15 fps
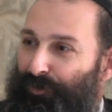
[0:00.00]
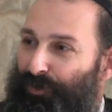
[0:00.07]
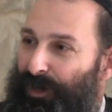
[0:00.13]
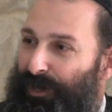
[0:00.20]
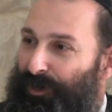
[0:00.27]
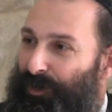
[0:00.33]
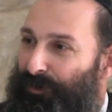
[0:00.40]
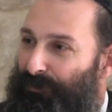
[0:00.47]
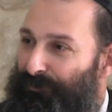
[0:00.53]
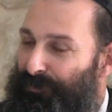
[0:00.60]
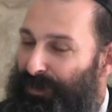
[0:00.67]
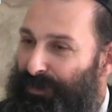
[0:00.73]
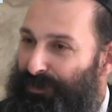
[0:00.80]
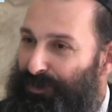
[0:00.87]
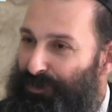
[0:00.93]
do I know
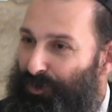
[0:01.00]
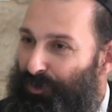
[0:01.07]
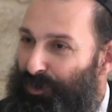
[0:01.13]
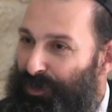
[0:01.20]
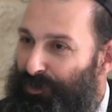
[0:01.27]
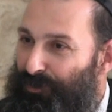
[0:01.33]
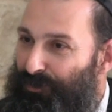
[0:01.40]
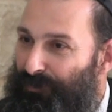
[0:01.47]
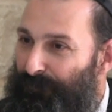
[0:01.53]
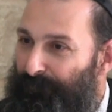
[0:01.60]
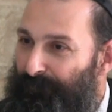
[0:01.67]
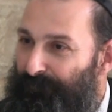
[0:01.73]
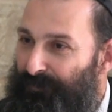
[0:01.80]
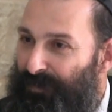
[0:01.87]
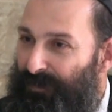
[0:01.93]
that it's only you?